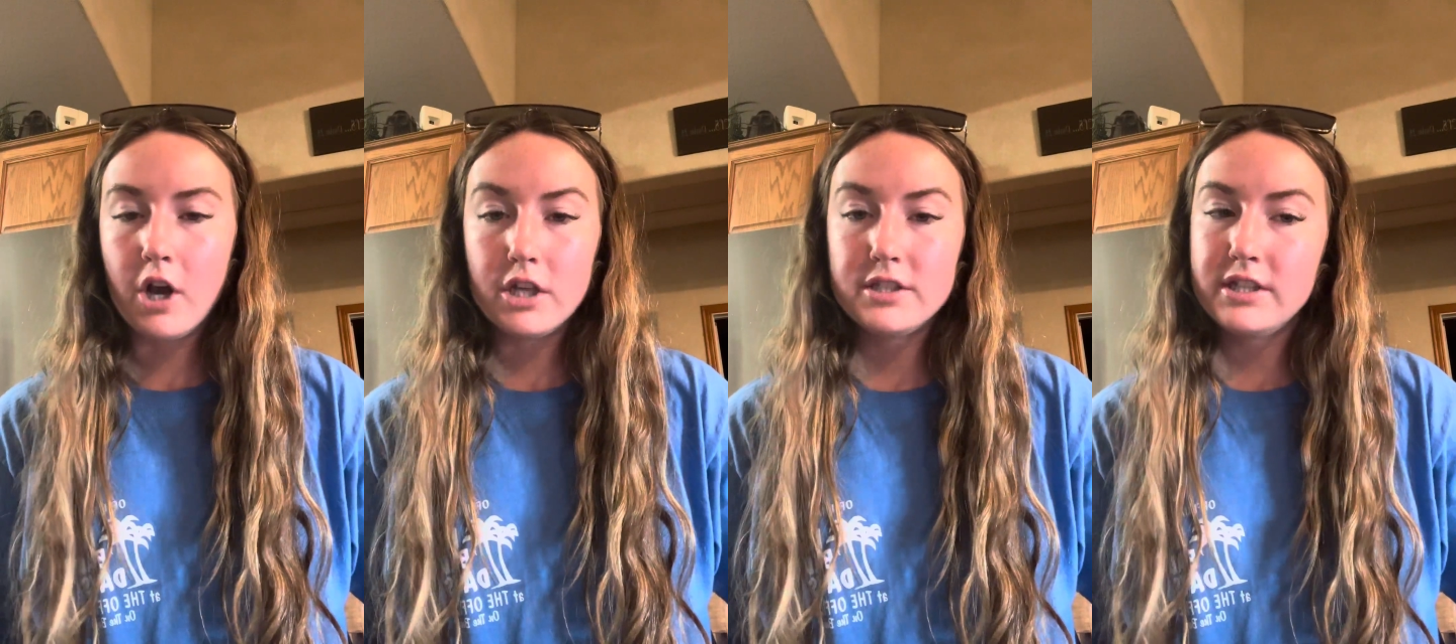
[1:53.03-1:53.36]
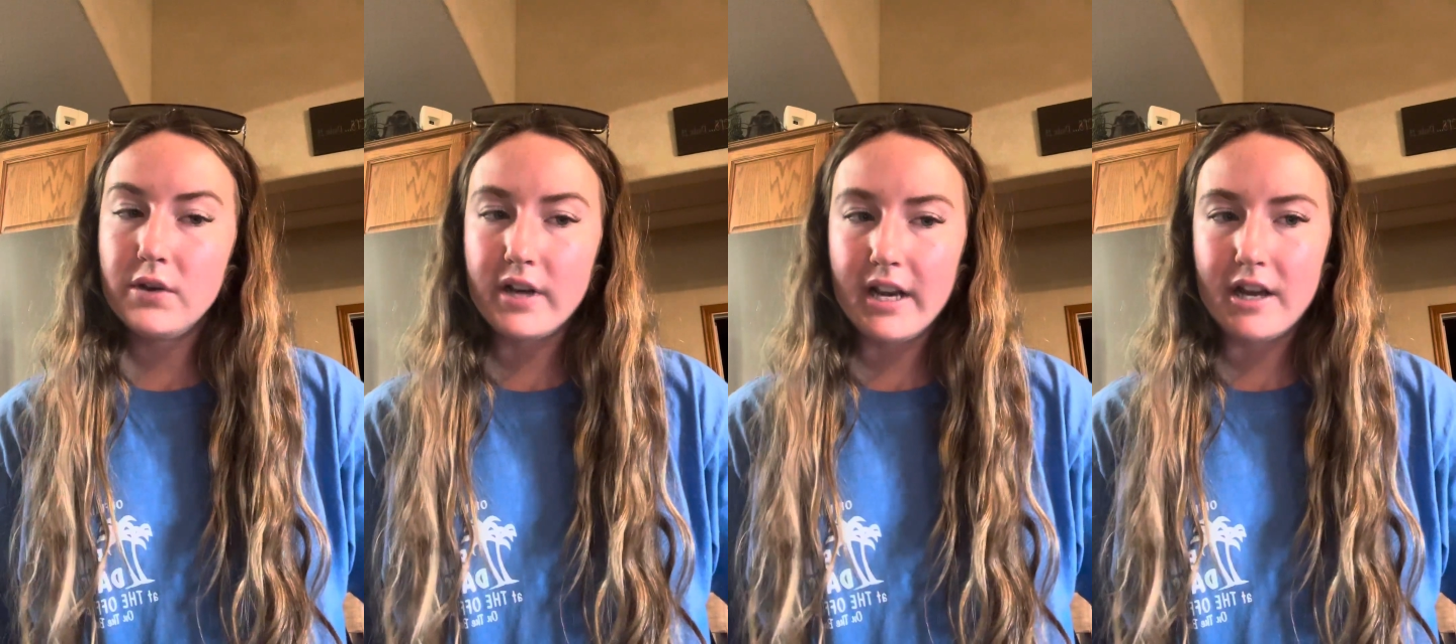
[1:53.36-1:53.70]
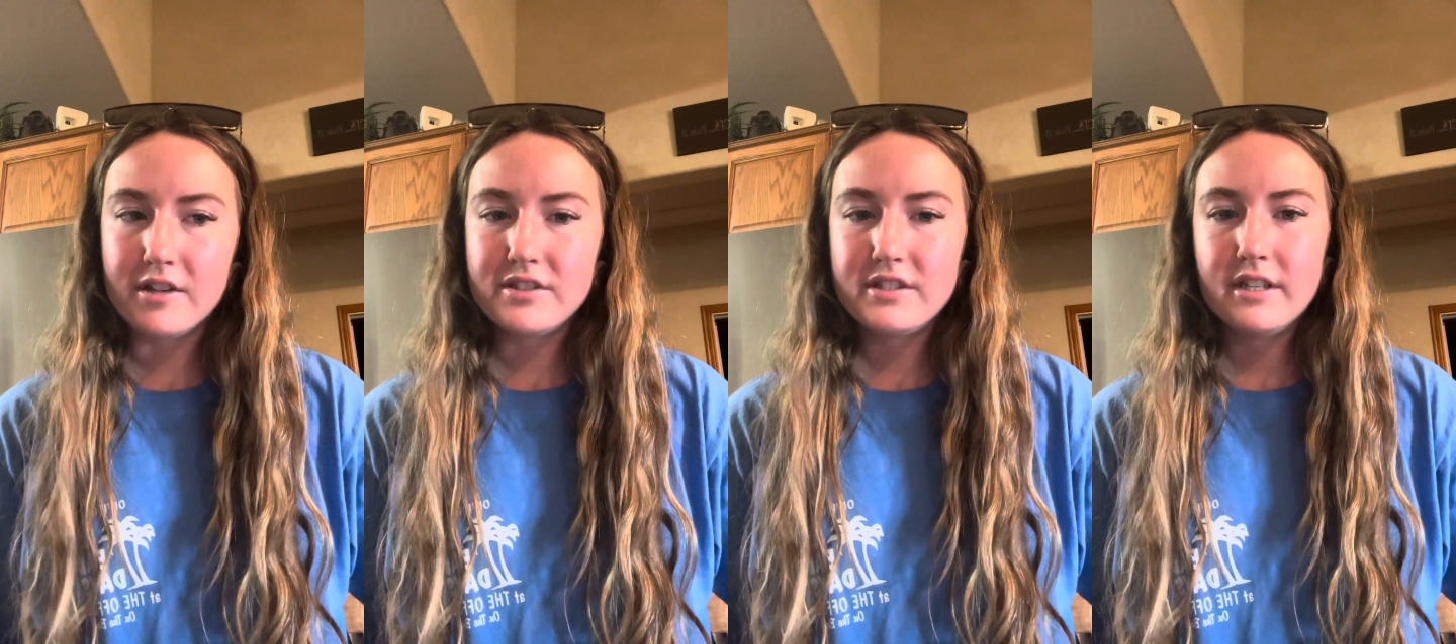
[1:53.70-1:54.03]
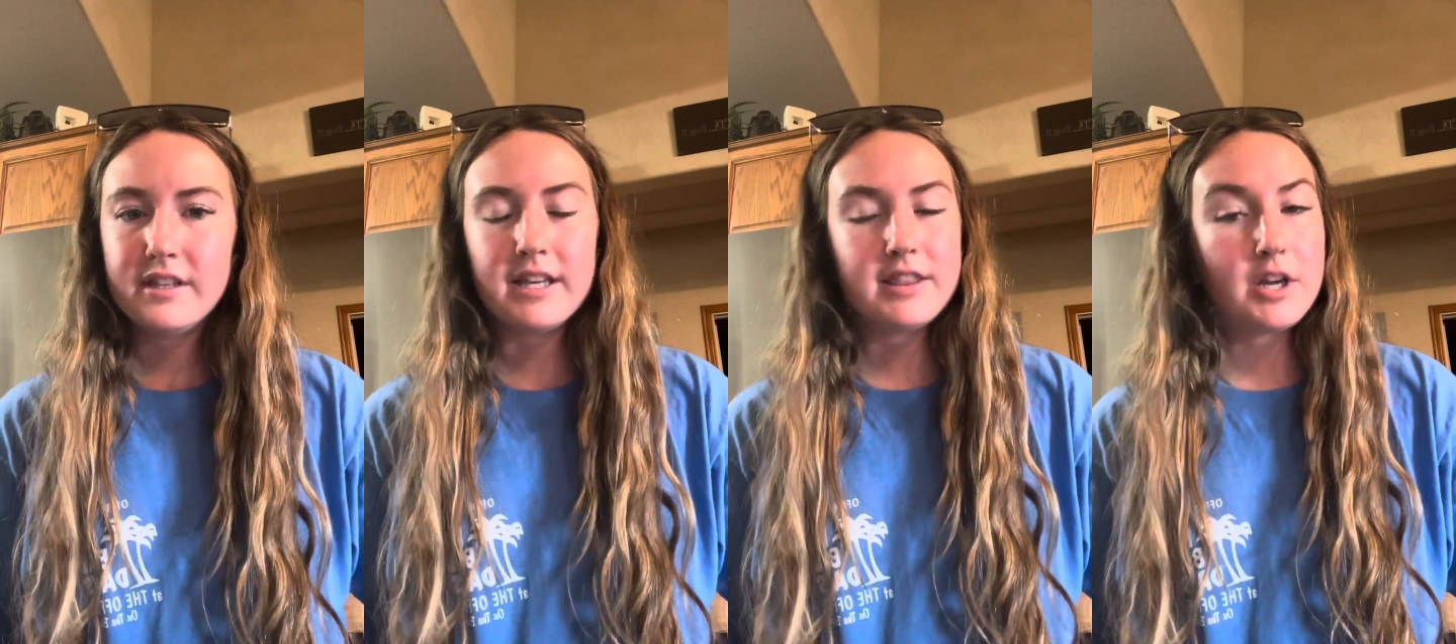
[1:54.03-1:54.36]
also announced
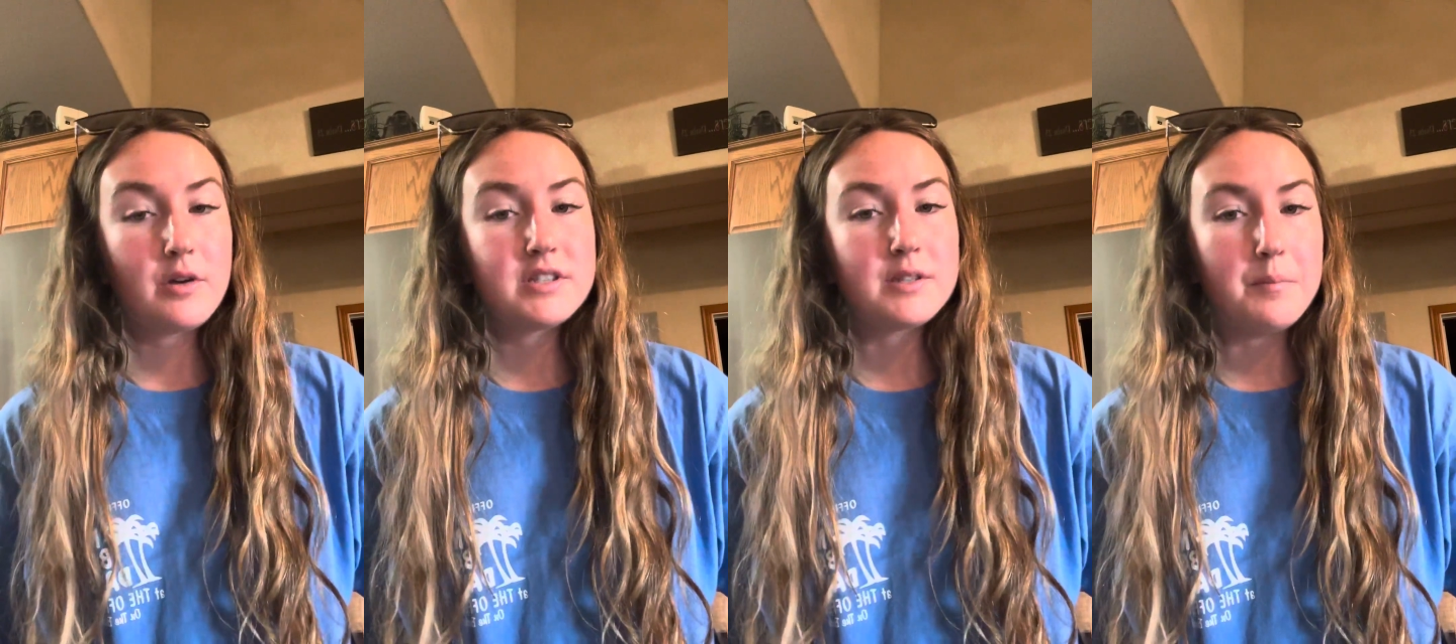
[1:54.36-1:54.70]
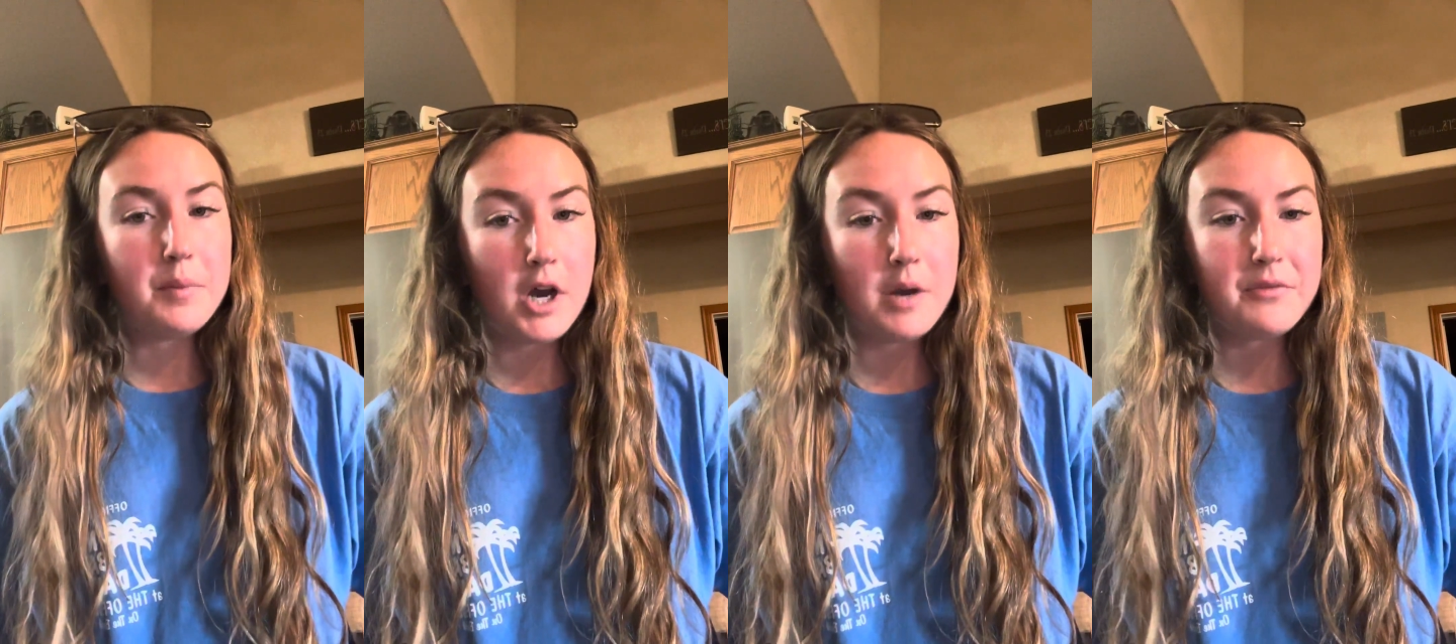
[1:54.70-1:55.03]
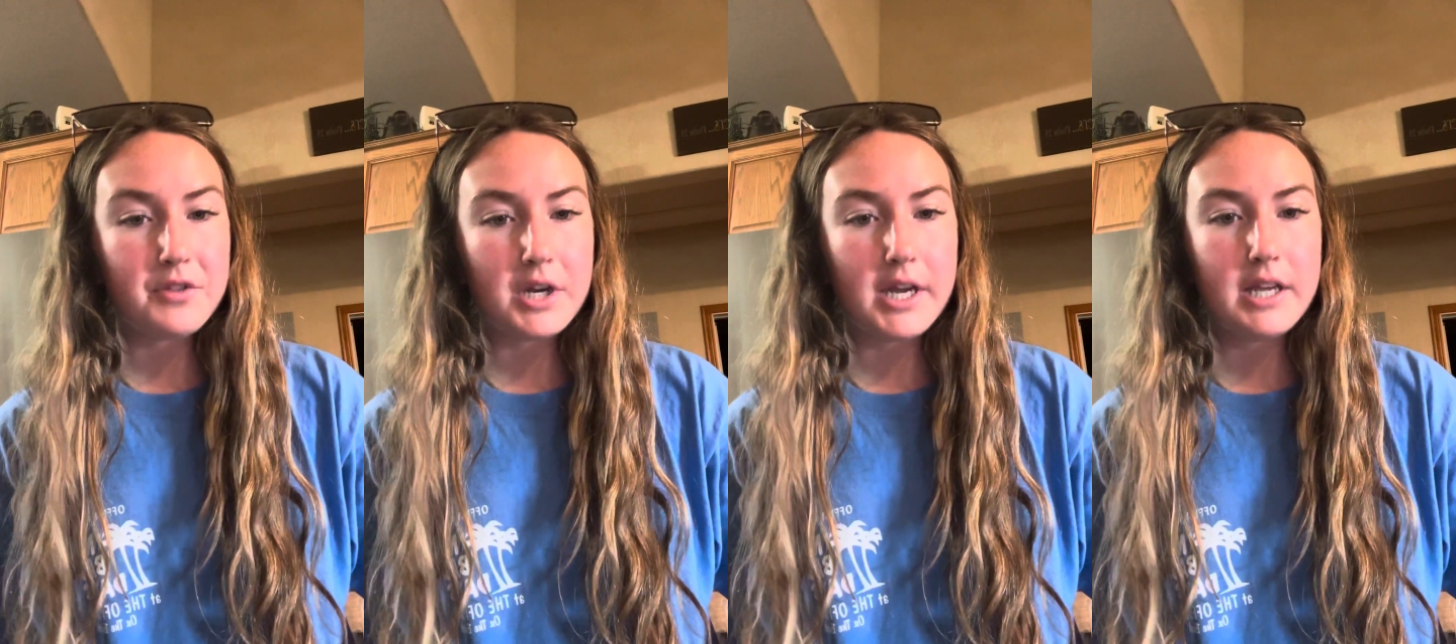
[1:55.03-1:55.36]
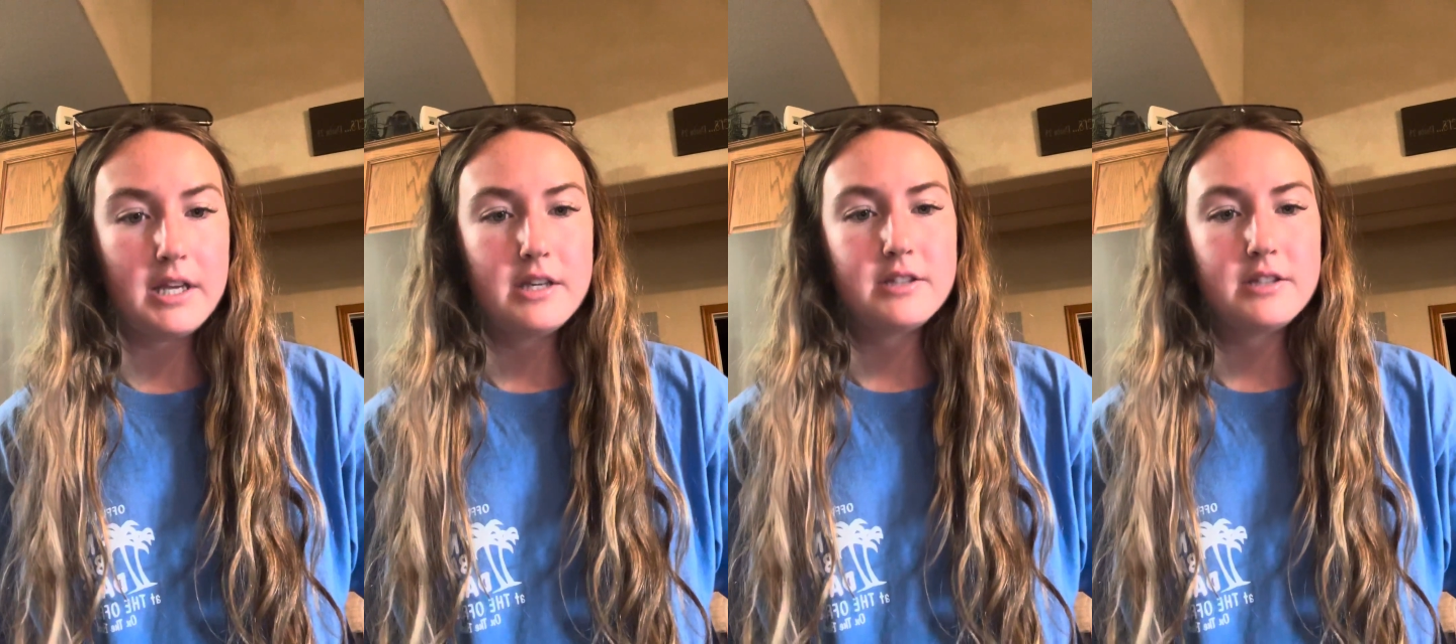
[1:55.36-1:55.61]
that there was a bomb threat,